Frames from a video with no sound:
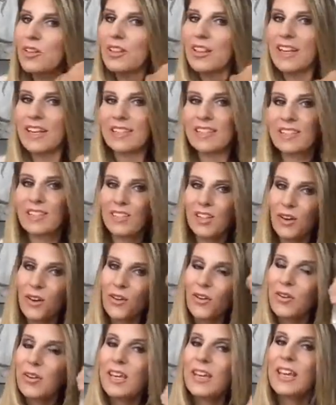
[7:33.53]
That's
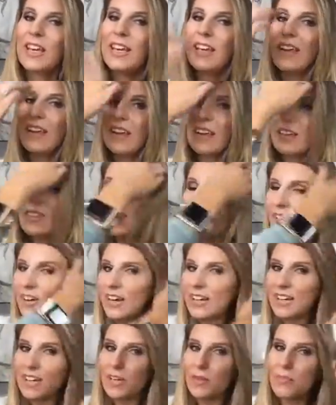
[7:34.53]
so key. So I
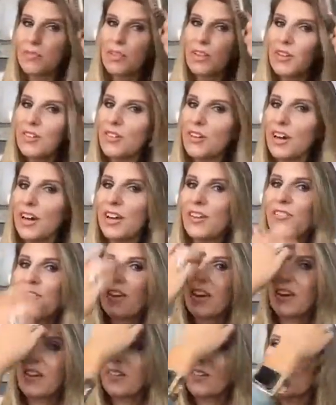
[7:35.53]
did a blow drying
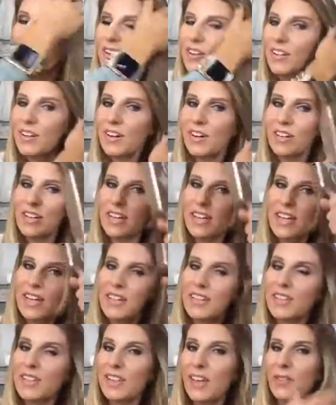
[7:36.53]
video earlier today
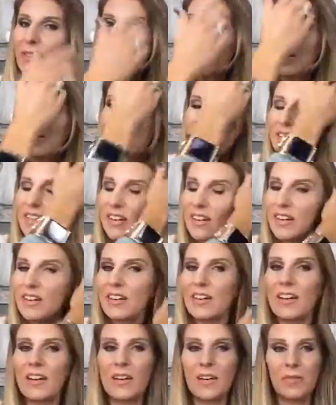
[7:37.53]
so that we can start
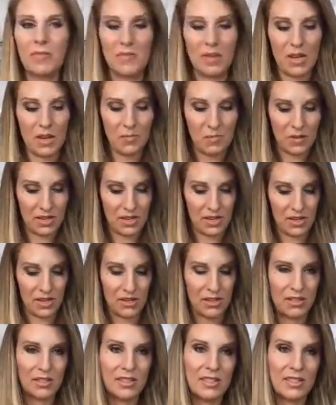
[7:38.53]
helping